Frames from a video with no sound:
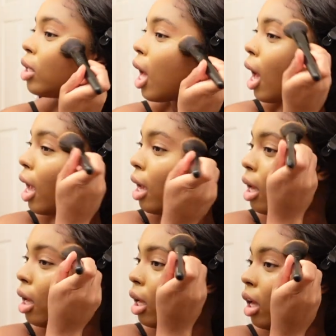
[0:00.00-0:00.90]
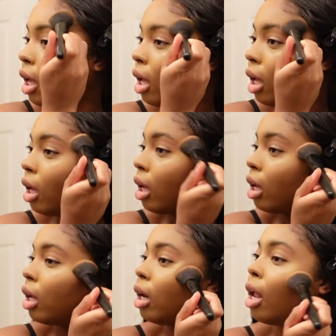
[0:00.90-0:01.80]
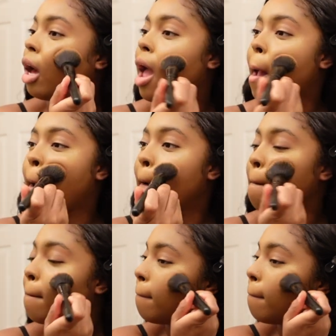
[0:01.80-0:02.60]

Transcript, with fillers: Like like